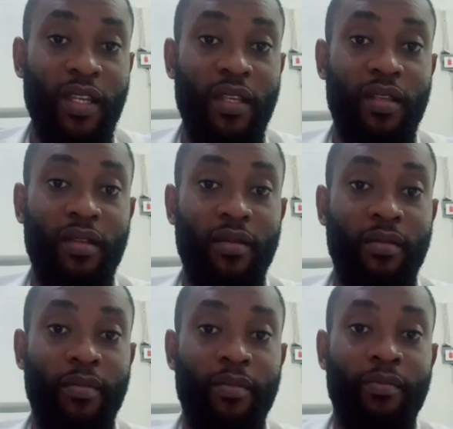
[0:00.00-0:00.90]
in
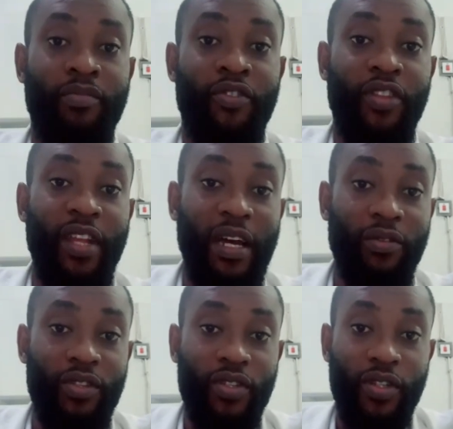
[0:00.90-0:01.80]
breathing
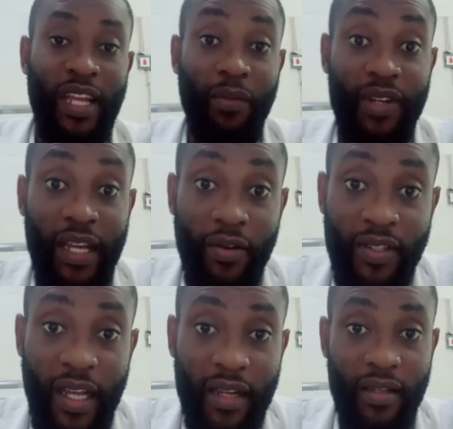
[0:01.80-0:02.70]
out carbon
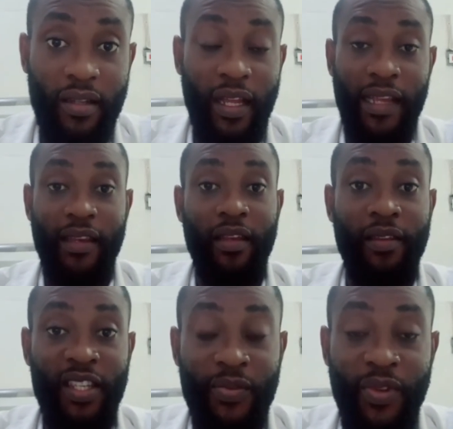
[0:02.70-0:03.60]
dioxide, and
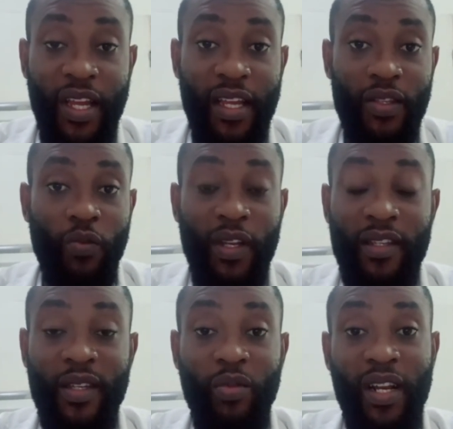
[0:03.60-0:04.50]
dyspnea is
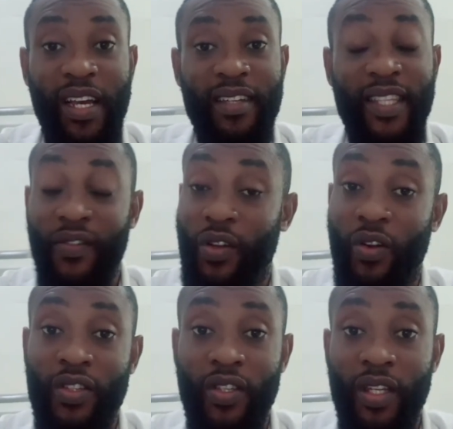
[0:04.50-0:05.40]
when someone has
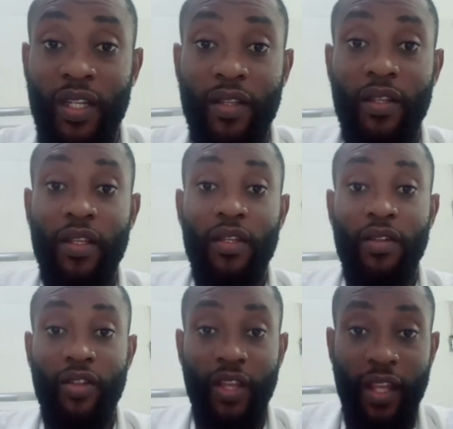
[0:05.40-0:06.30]
difficulty in
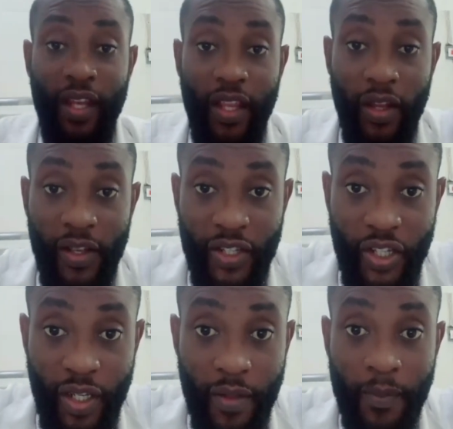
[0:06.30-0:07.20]
taking in
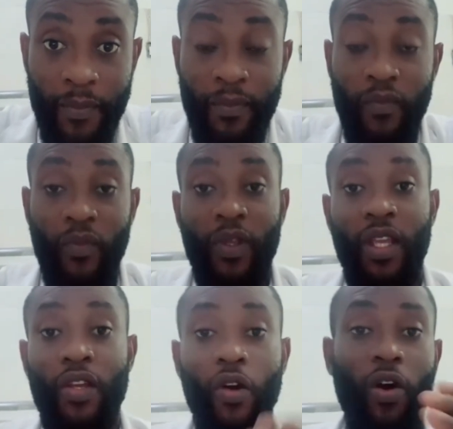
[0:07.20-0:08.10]
oxygen.
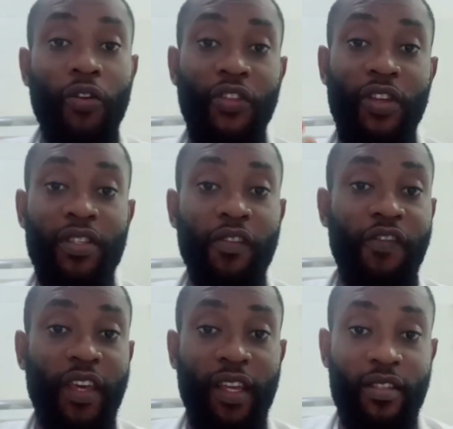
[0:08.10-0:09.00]
In all these
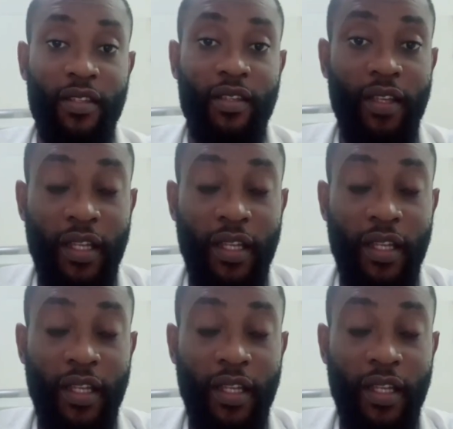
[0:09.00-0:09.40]
effects